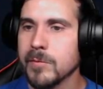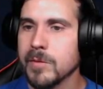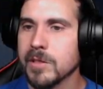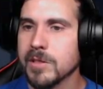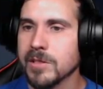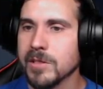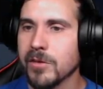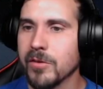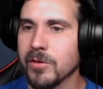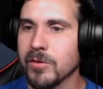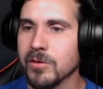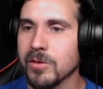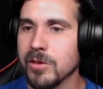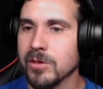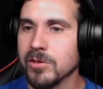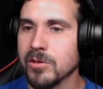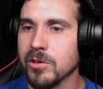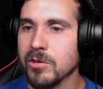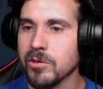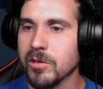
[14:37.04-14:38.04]
there's, nothing, there's
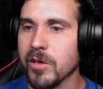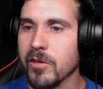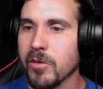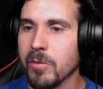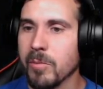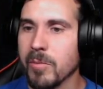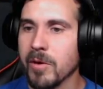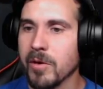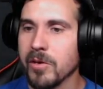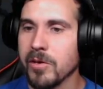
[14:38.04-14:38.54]
literally nothing back